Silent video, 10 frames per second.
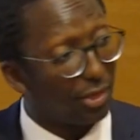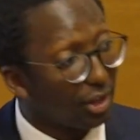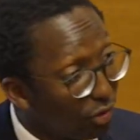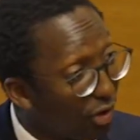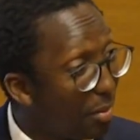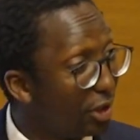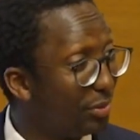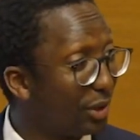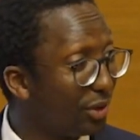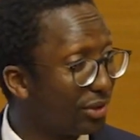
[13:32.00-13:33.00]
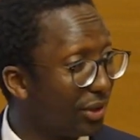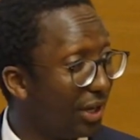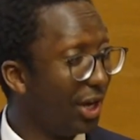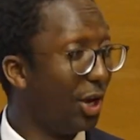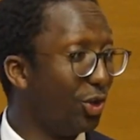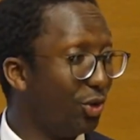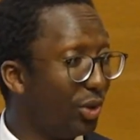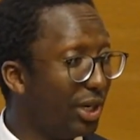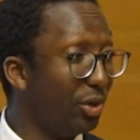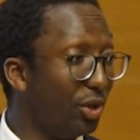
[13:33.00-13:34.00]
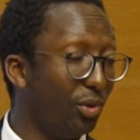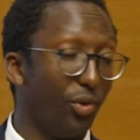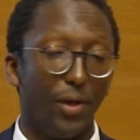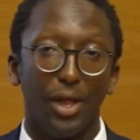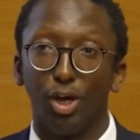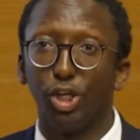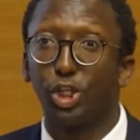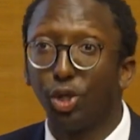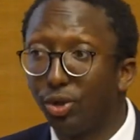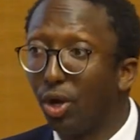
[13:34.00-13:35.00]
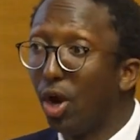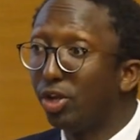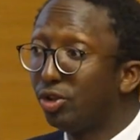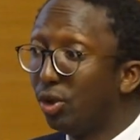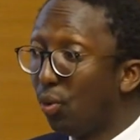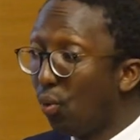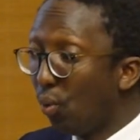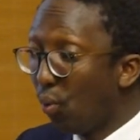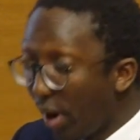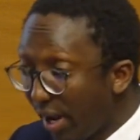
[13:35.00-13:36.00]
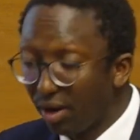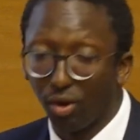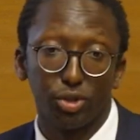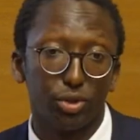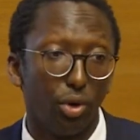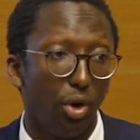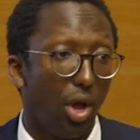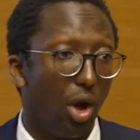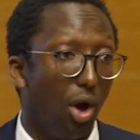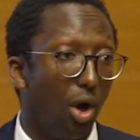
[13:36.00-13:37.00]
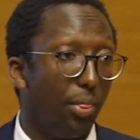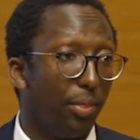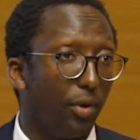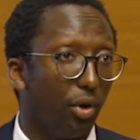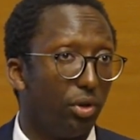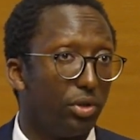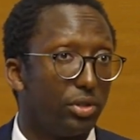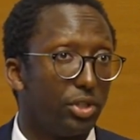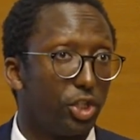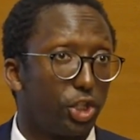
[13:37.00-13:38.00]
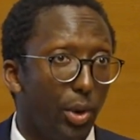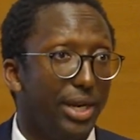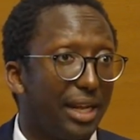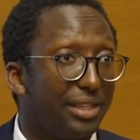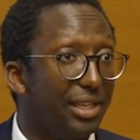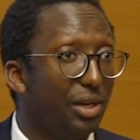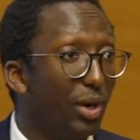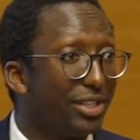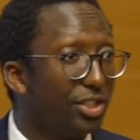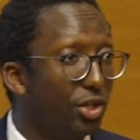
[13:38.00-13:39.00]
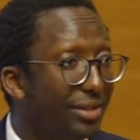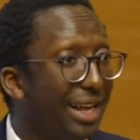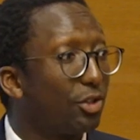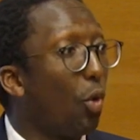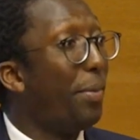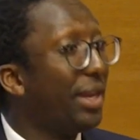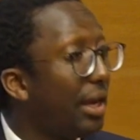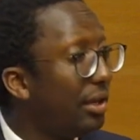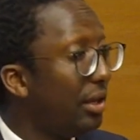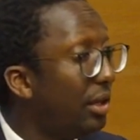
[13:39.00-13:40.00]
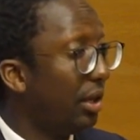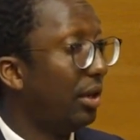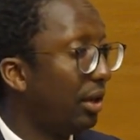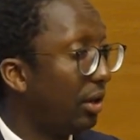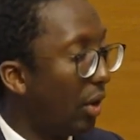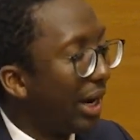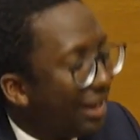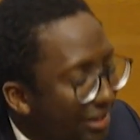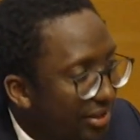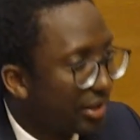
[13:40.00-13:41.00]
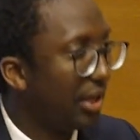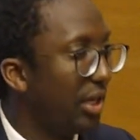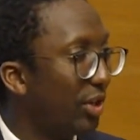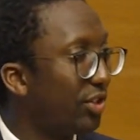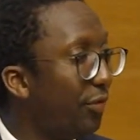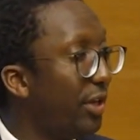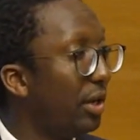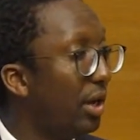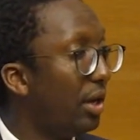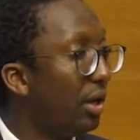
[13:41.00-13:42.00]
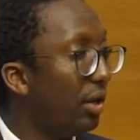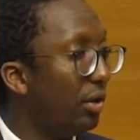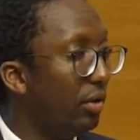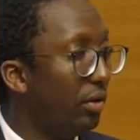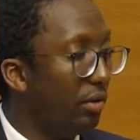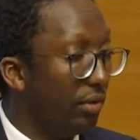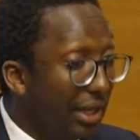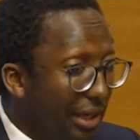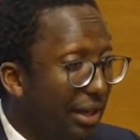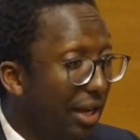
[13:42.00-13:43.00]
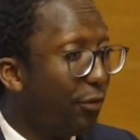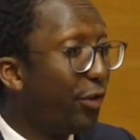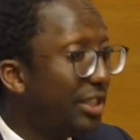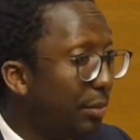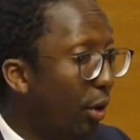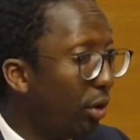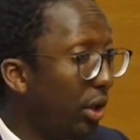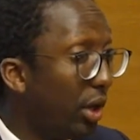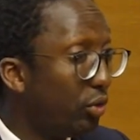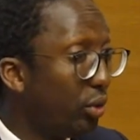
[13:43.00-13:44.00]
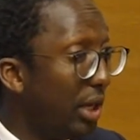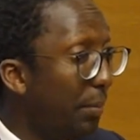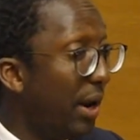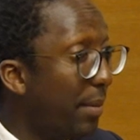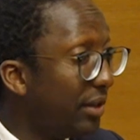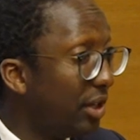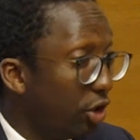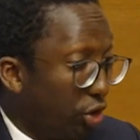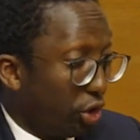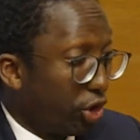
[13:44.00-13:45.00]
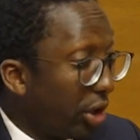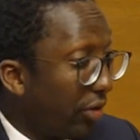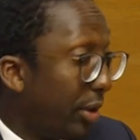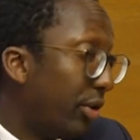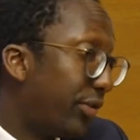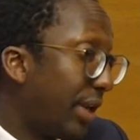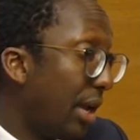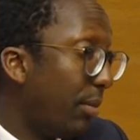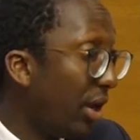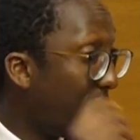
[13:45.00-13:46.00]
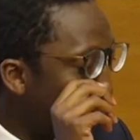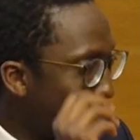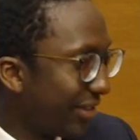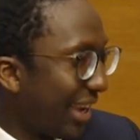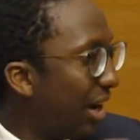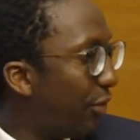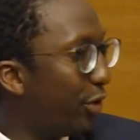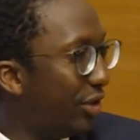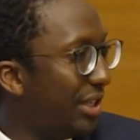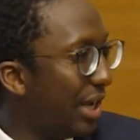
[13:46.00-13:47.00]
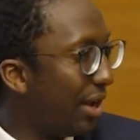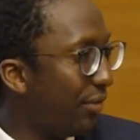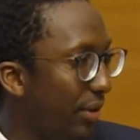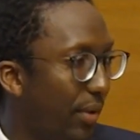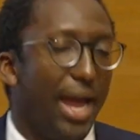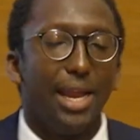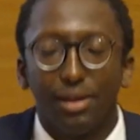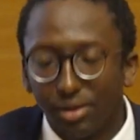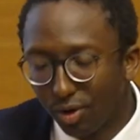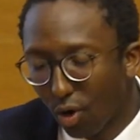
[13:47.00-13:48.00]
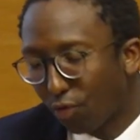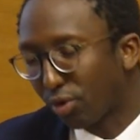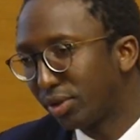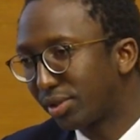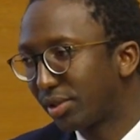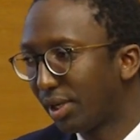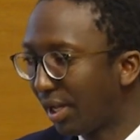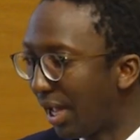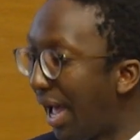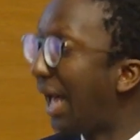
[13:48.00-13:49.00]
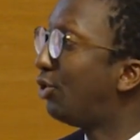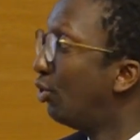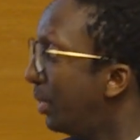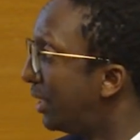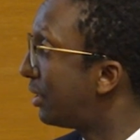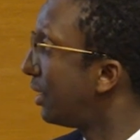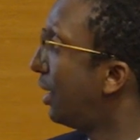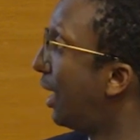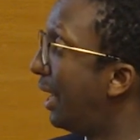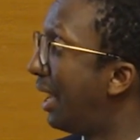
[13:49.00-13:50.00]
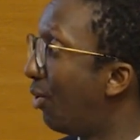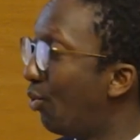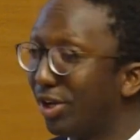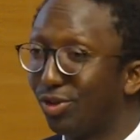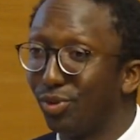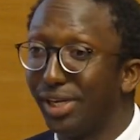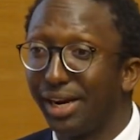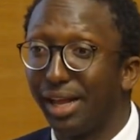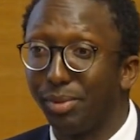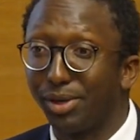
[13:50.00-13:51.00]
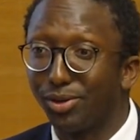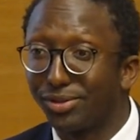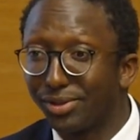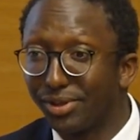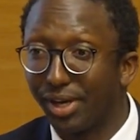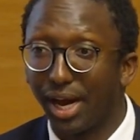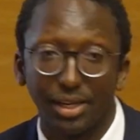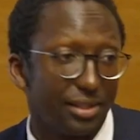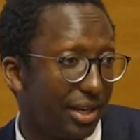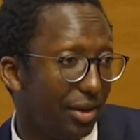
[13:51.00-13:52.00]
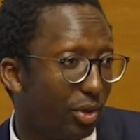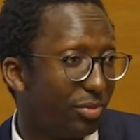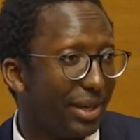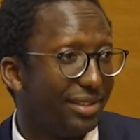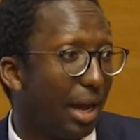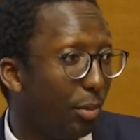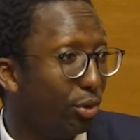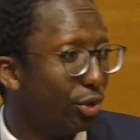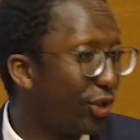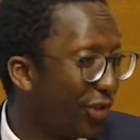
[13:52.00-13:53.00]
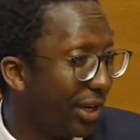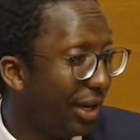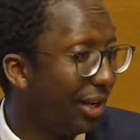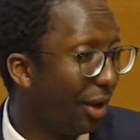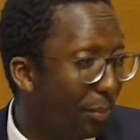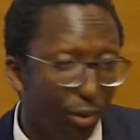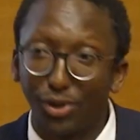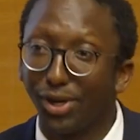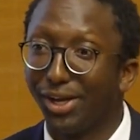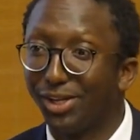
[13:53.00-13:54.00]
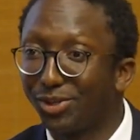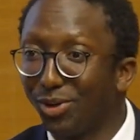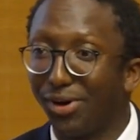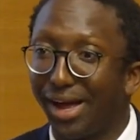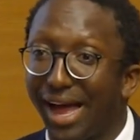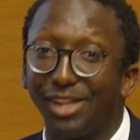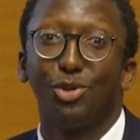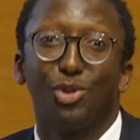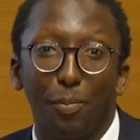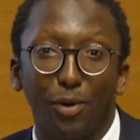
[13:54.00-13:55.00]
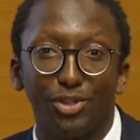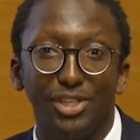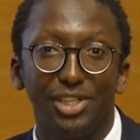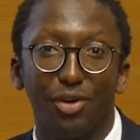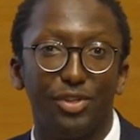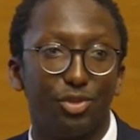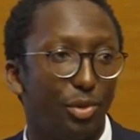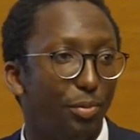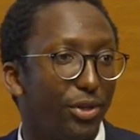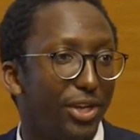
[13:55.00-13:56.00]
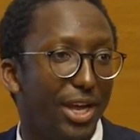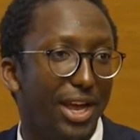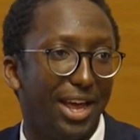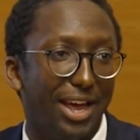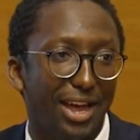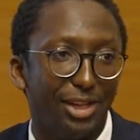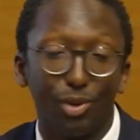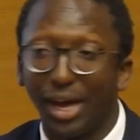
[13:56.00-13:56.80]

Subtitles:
thank you very much, because you really showed us the way also on showing that it was not that complicated, or at least it was something needed and feasible to implement in a short amount of time. It's kind of a DIV. And, of course, I had to meet, and I was really glad because, I say, it was my table de chevet book, so I took the opportunity of this report to